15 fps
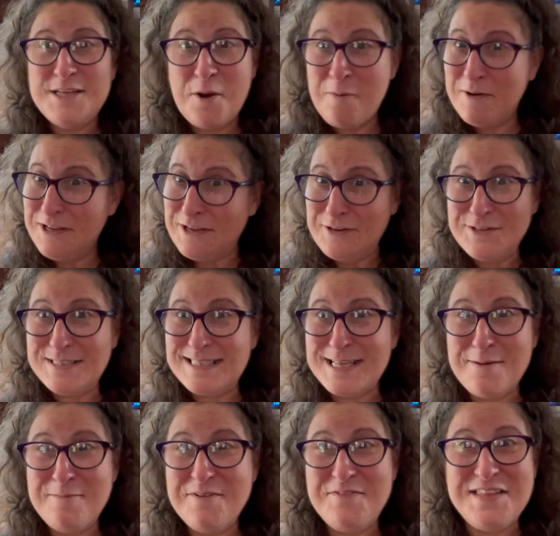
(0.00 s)
we'll use
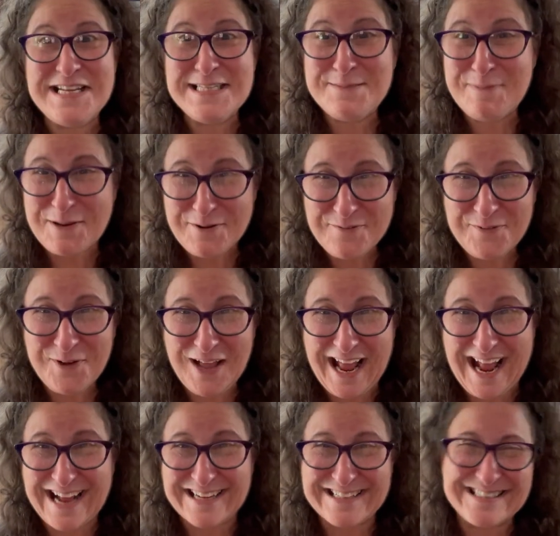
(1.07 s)
some of these beautiful
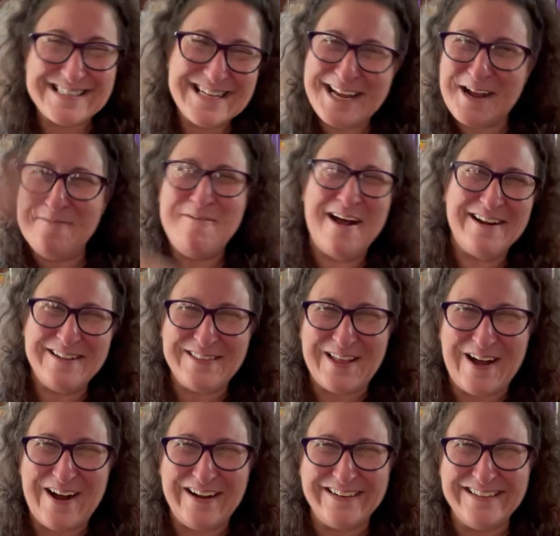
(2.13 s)
eggs. Come on
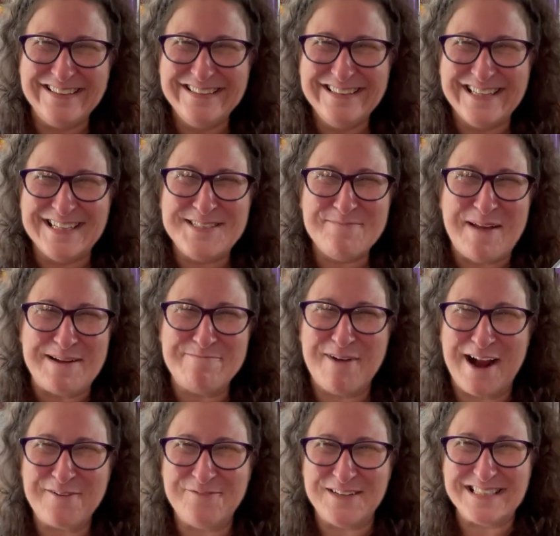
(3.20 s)
along, let's make
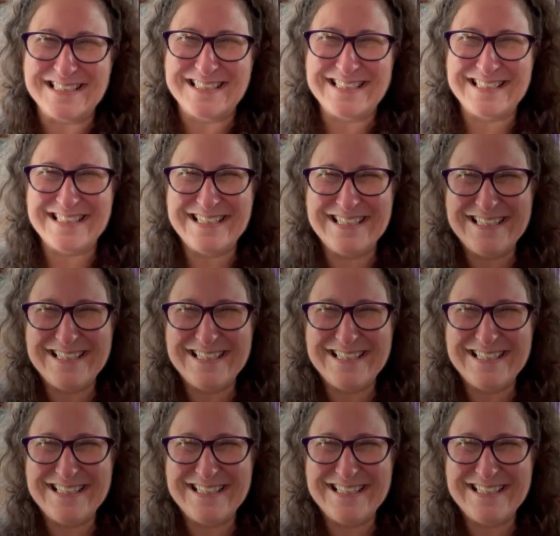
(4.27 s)
breakfast.